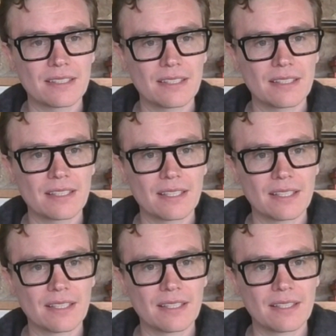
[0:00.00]

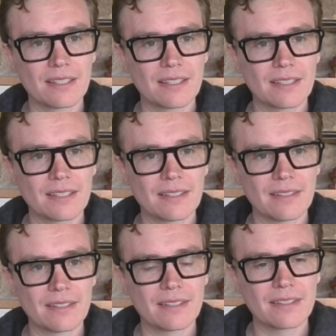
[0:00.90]

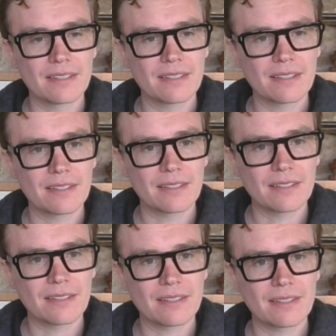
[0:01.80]

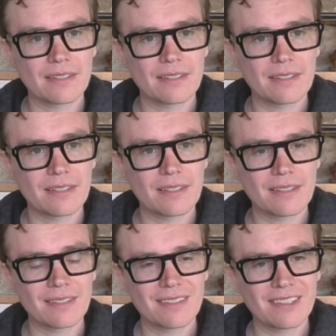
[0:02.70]

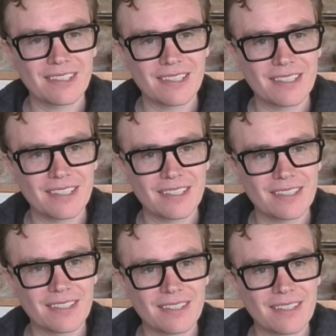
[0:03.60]

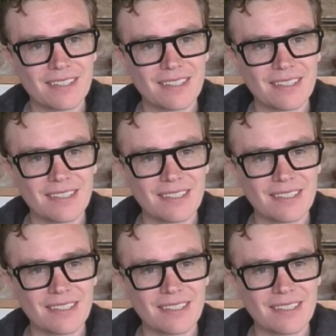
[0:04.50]
This person isn't speaking.